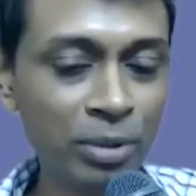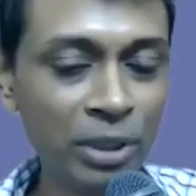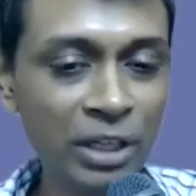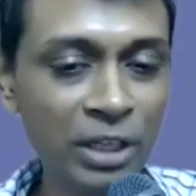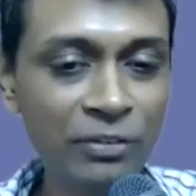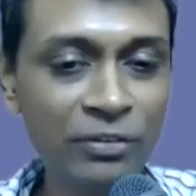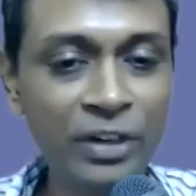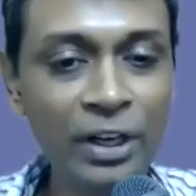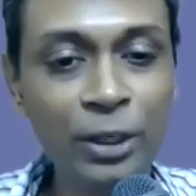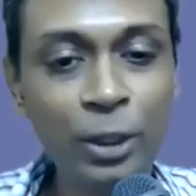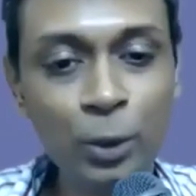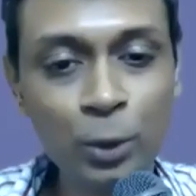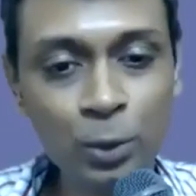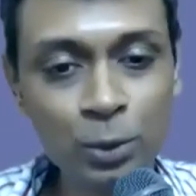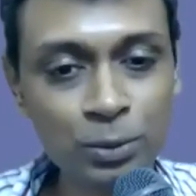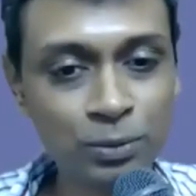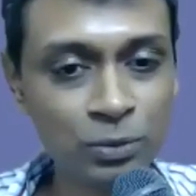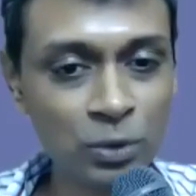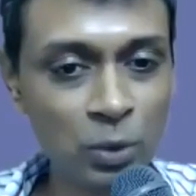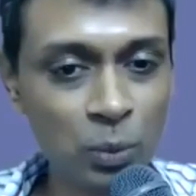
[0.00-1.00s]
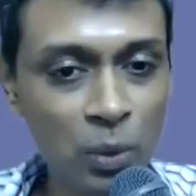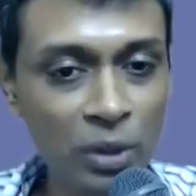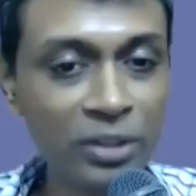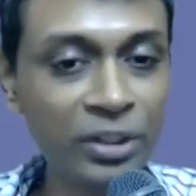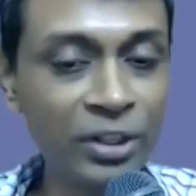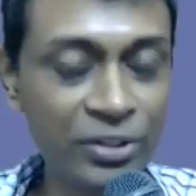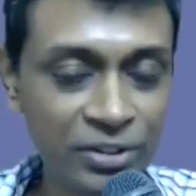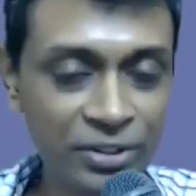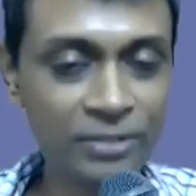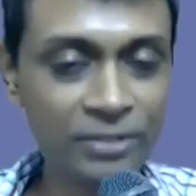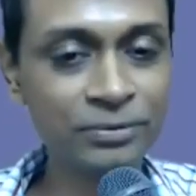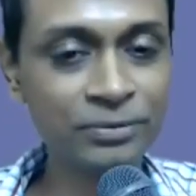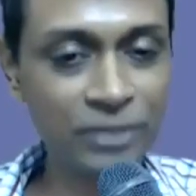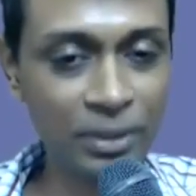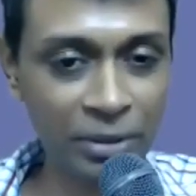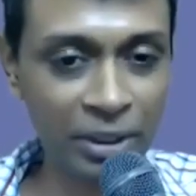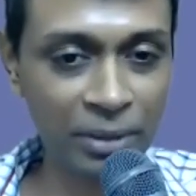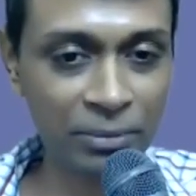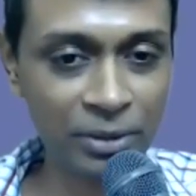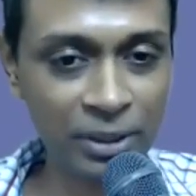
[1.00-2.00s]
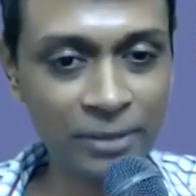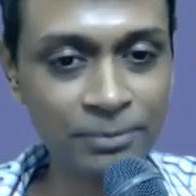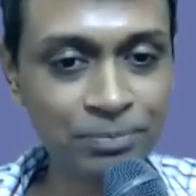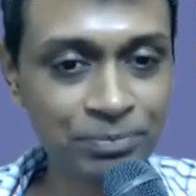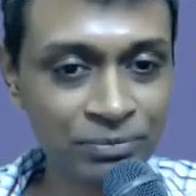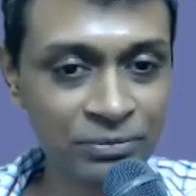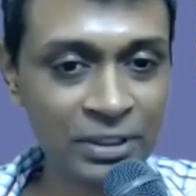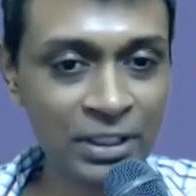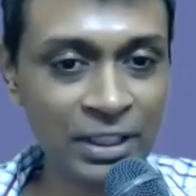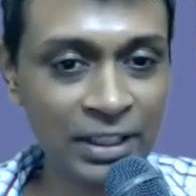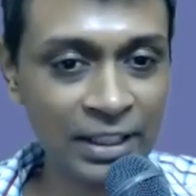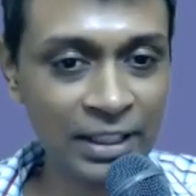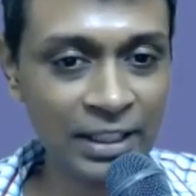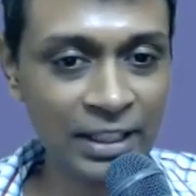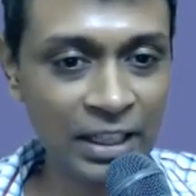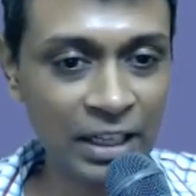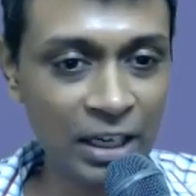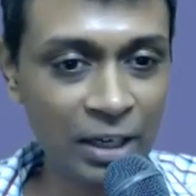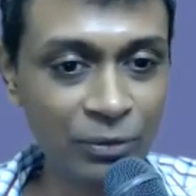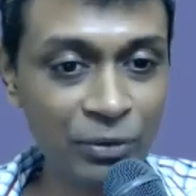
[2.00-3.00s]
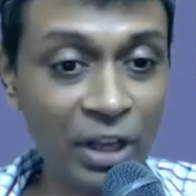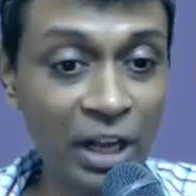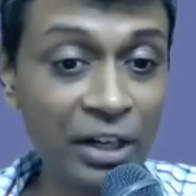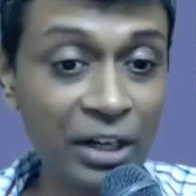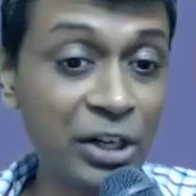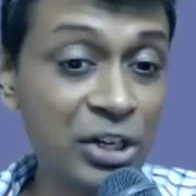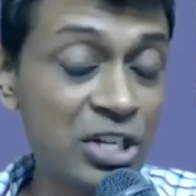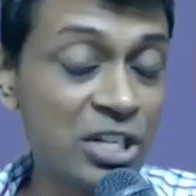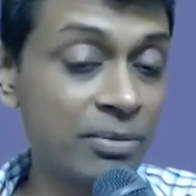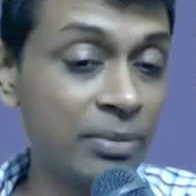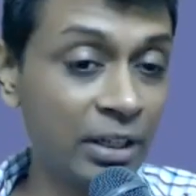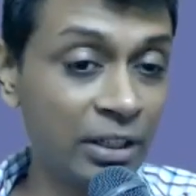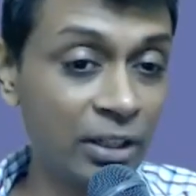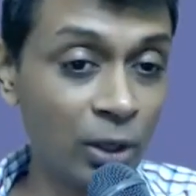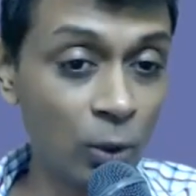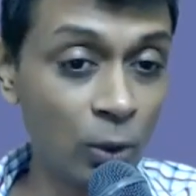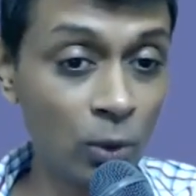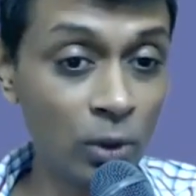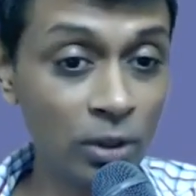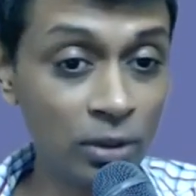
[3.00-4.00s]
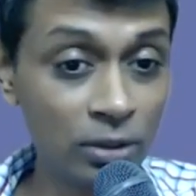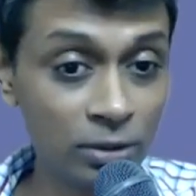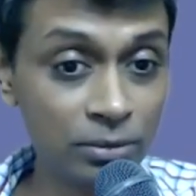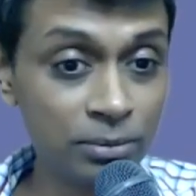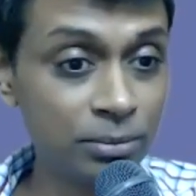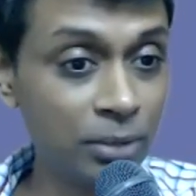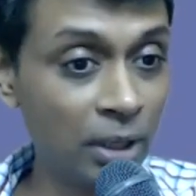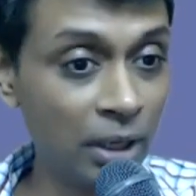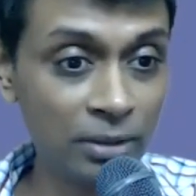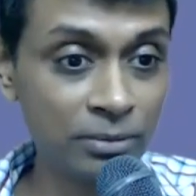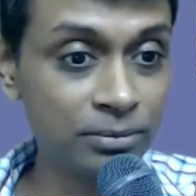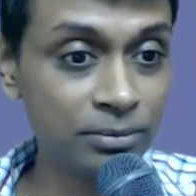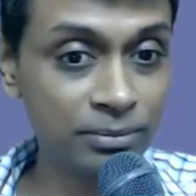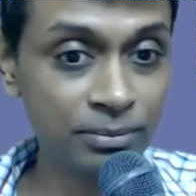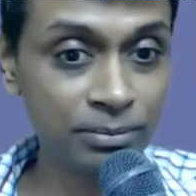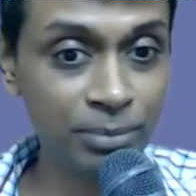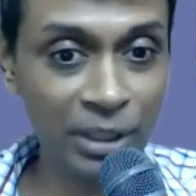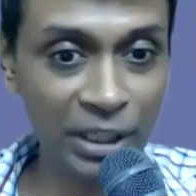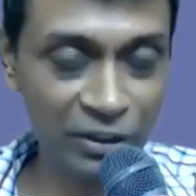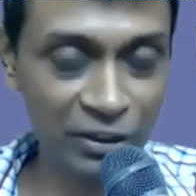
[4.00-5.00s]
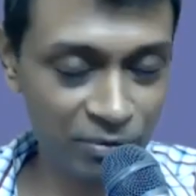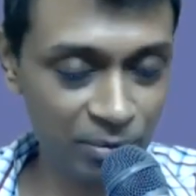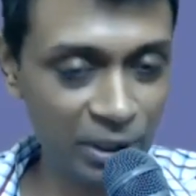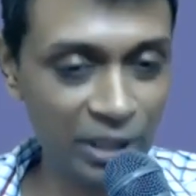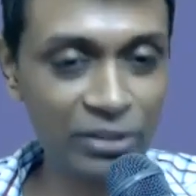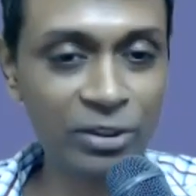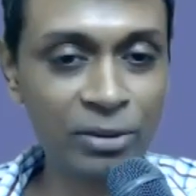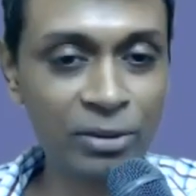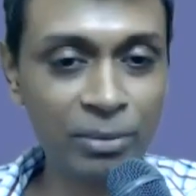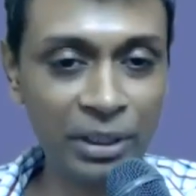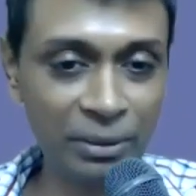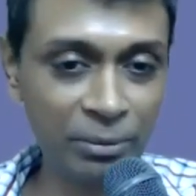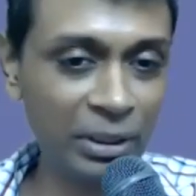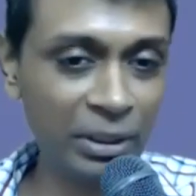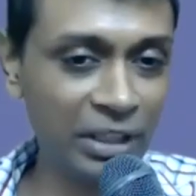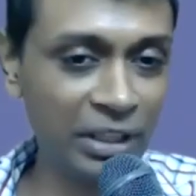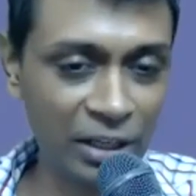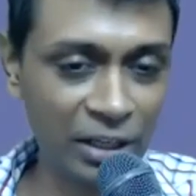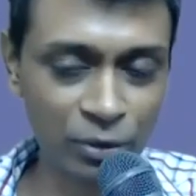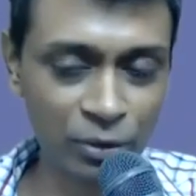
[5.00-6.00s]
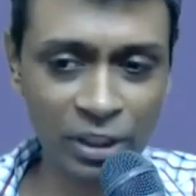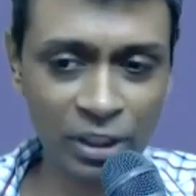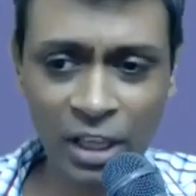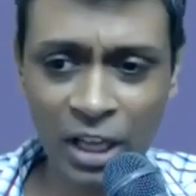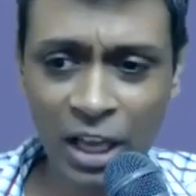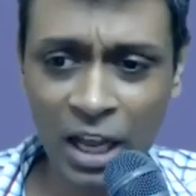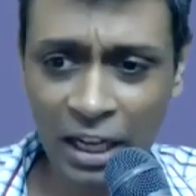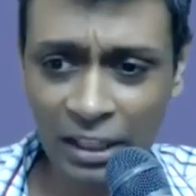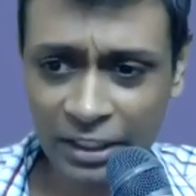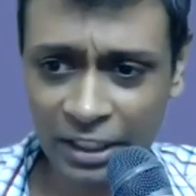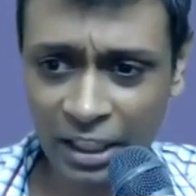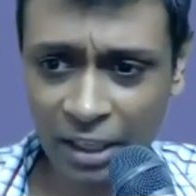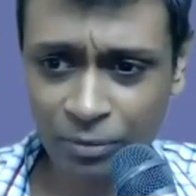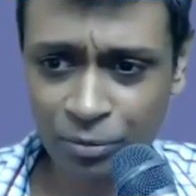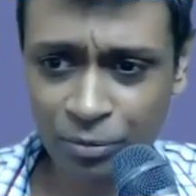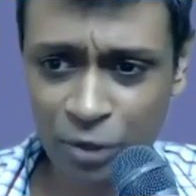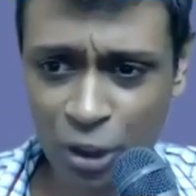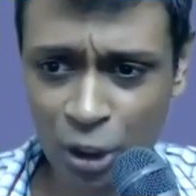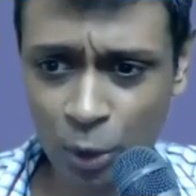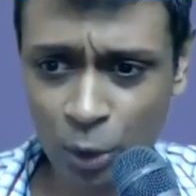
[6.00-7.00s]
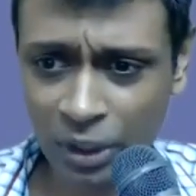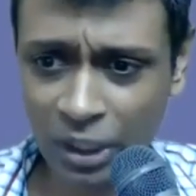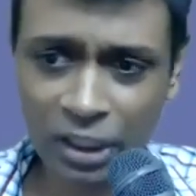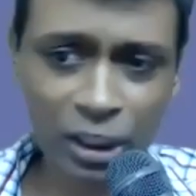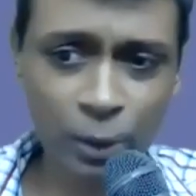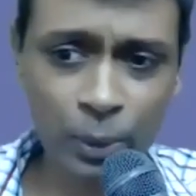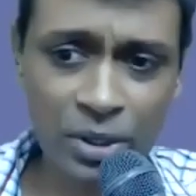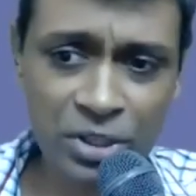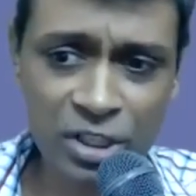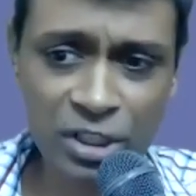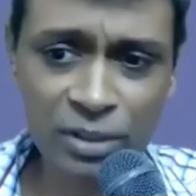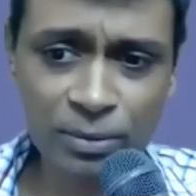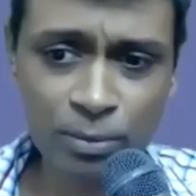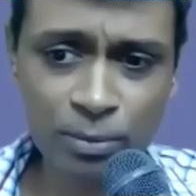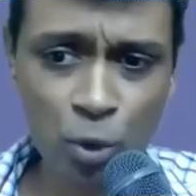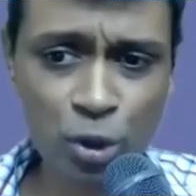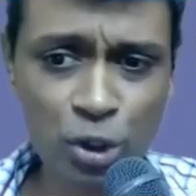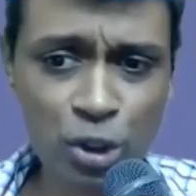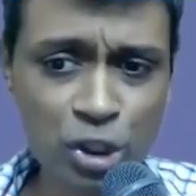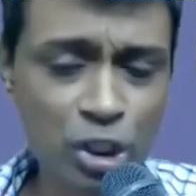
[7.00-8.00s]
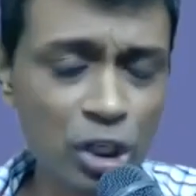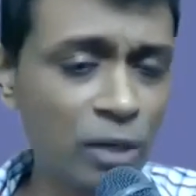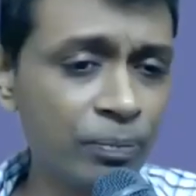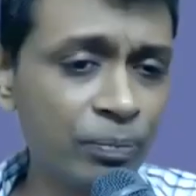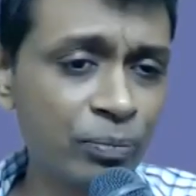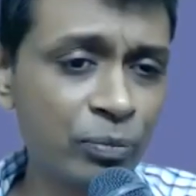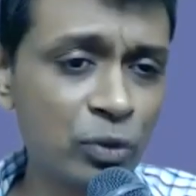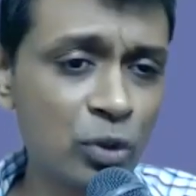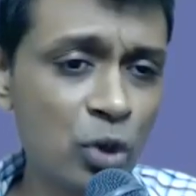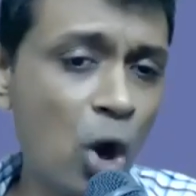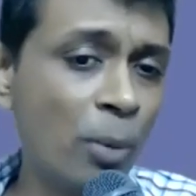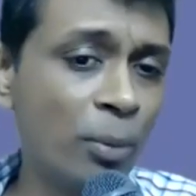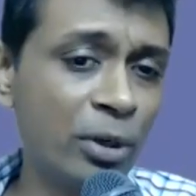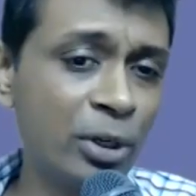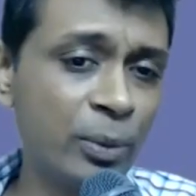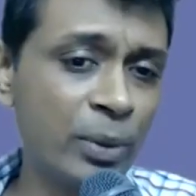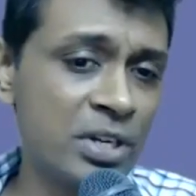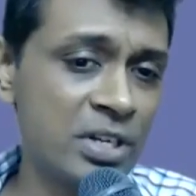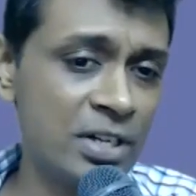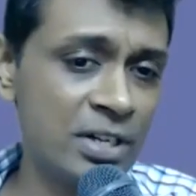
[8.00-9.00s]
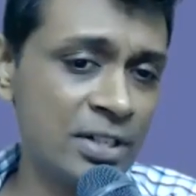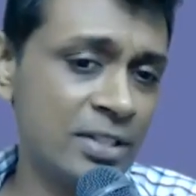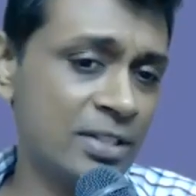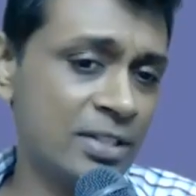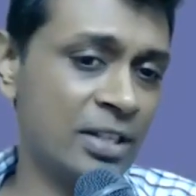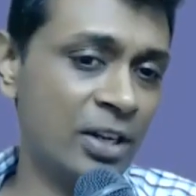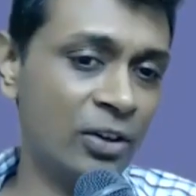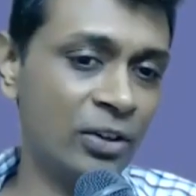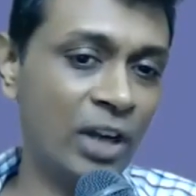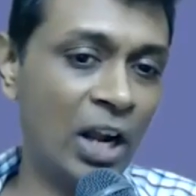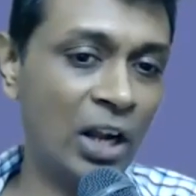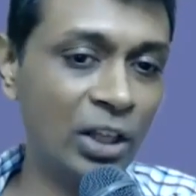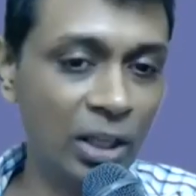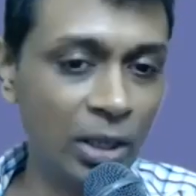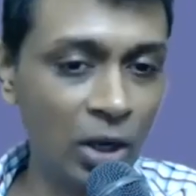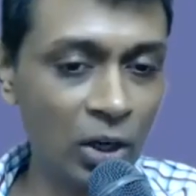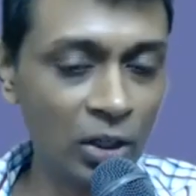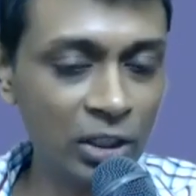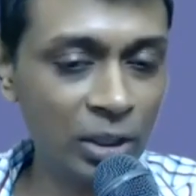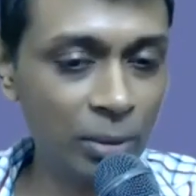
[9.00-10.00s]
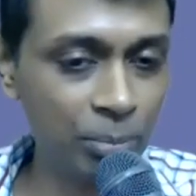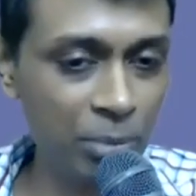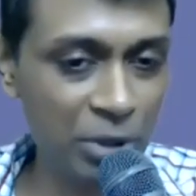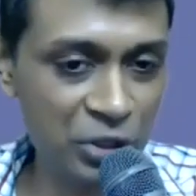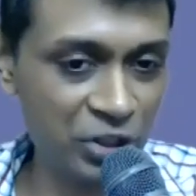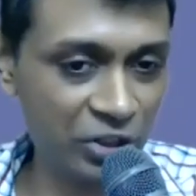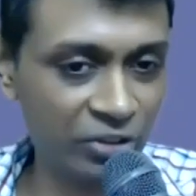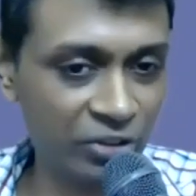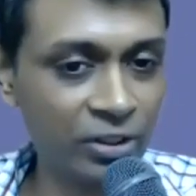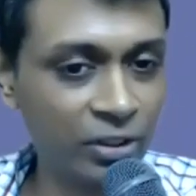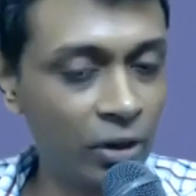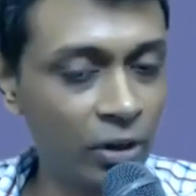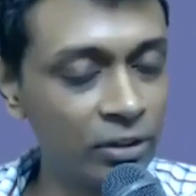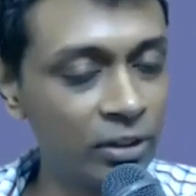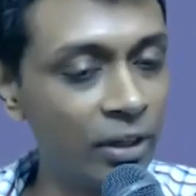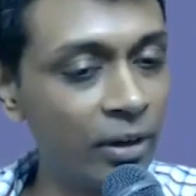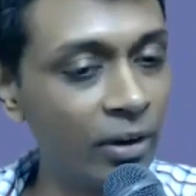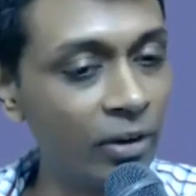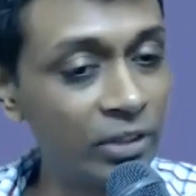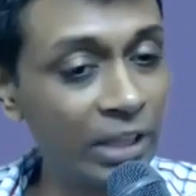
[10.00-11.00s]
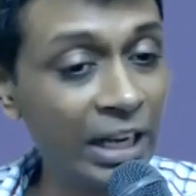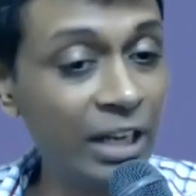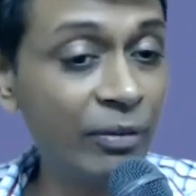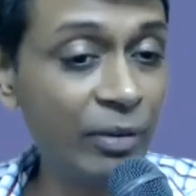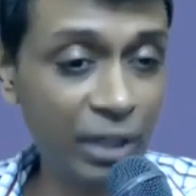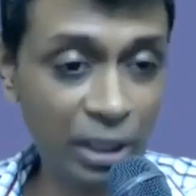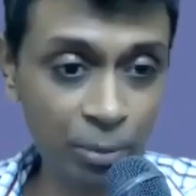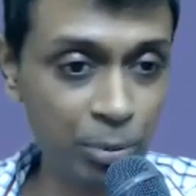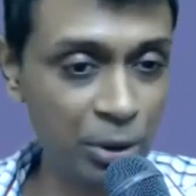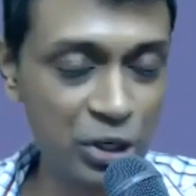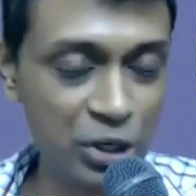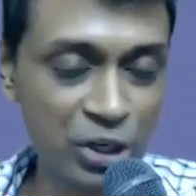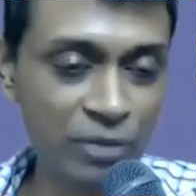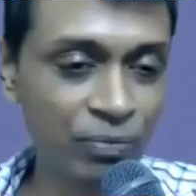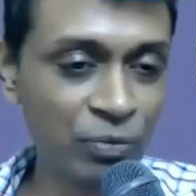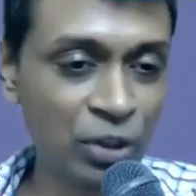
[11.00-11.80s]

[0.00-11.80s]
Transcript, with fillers: Belief can do wonders. Sometimes uh, uh, we underestimate the role uh, belief plays. Many, many thanks for that. I think I'm just looking at the question. The most uh, common question is on, on the on the pitches, on the on the elevator pitch.